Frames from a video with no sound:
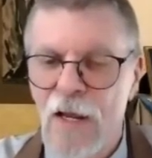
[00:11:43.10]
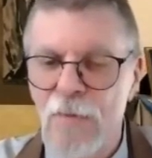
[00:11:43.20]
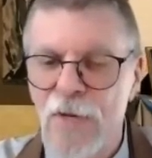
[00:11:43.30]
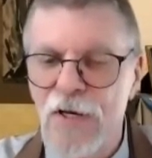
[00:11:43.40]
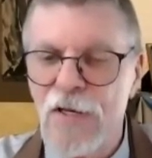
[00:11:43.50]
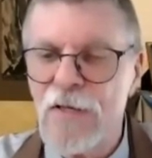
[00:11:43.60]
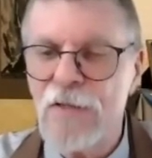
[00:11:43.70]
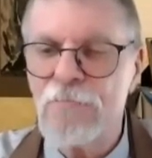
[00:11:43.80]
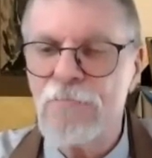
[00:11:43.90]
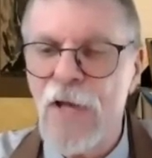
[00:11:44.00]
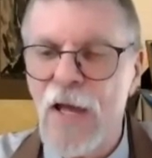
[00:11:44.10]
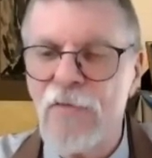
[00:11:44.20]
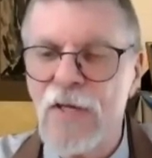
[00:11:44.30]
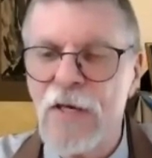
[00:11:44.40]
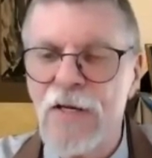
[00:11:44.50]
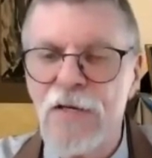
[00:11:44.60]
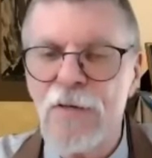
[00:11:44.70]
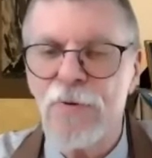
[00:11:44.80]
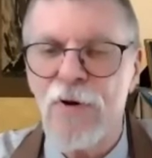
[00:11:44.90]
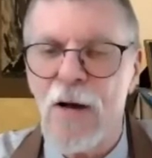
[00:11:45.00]
Anybody having any
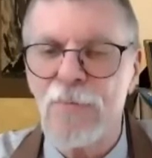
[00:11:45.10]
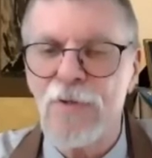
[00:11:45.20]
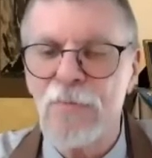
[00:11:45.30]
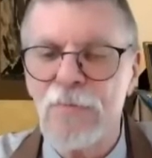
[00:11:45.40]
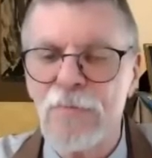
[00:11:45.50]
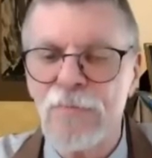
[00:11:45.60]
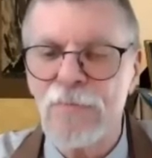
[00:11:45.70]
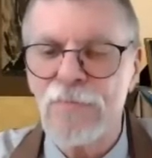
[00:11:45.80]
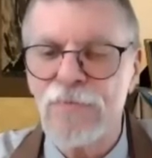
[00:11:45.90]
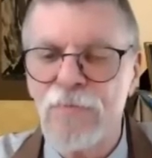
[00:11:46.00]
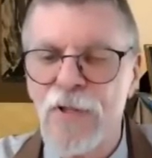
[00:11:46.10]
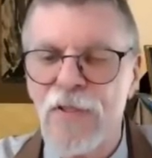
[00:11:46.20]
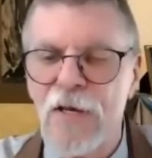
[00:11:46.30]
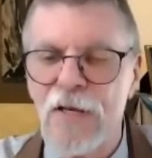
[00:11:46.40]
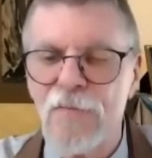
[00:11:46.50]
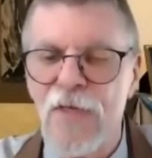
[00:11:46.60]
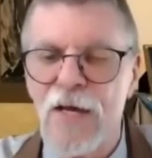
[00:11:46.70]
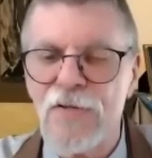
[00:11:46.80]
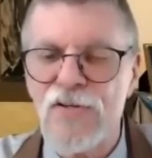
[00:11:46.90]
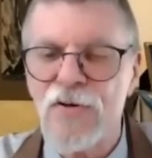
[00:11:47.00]
problem with any of
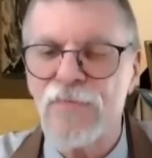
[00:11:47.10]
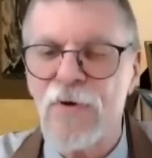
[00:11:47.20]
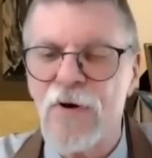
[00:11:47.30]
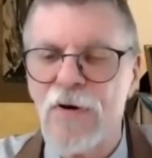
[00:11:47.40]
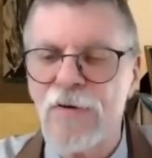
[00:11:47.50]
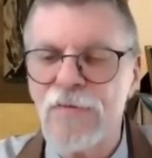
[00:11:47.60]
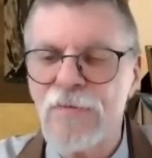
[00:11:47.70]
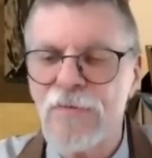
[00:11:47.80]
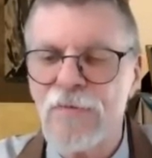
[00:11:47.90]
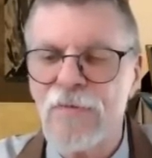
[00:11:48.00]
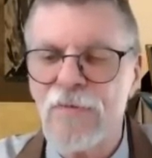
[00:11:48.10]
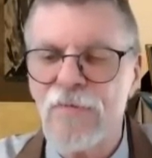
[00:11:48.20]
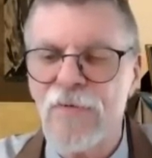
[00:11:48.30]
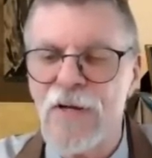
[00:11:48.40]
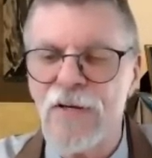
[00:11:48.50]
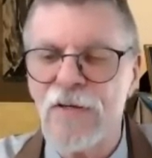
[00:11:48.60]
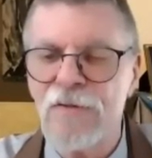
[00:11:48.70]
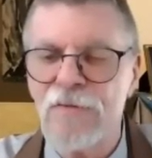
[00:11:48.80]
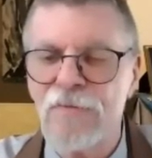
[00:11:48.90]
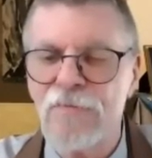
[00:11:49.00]
that so far?
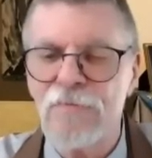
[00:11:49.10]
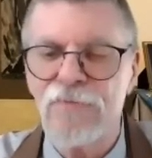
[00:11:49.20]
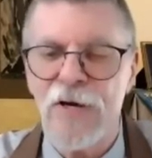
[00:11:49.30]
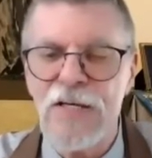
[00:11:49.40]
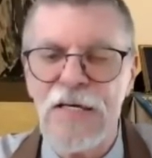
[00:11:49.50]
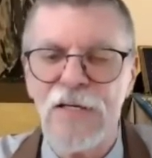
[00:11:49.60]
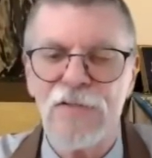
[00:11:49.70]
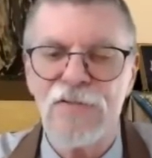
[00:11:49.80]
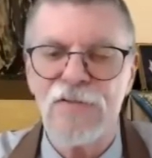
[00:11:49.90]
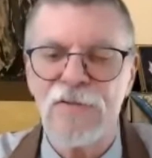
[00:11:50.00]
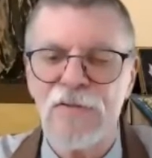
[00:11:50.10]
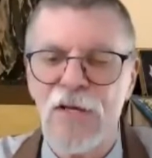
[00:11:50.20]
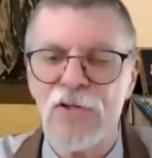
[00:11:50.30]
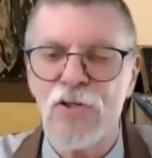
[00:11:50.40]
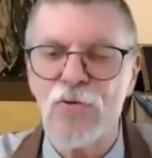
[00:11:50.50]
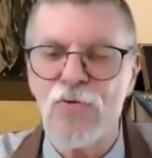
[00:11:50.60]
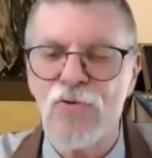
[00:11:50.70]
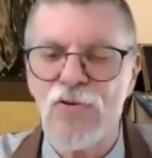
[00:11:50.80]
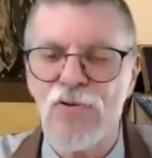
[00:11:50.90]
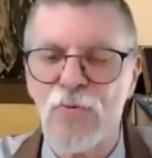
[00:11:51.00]
Finding any
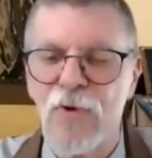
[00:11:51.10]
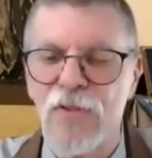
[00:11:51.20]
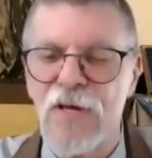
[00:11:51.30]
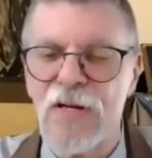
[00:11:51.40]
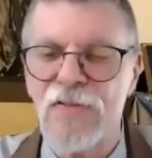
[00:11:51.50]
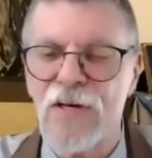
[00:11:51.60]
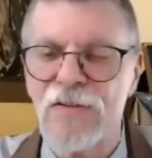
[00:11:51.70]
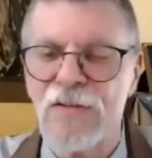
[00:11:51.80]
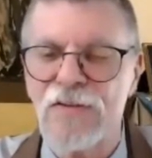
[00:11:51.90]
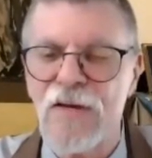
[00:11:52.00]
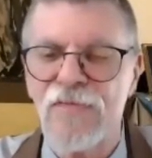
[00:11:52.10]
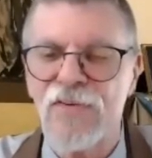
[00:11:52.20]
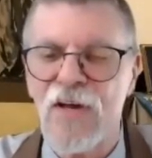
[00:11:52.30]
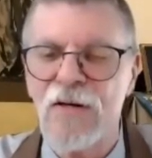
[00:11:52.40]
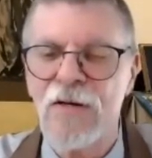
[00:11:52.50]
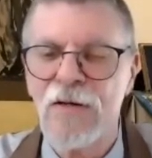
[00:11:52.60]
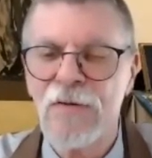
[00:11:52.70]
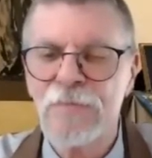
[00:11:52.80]
issues with anything that they've said?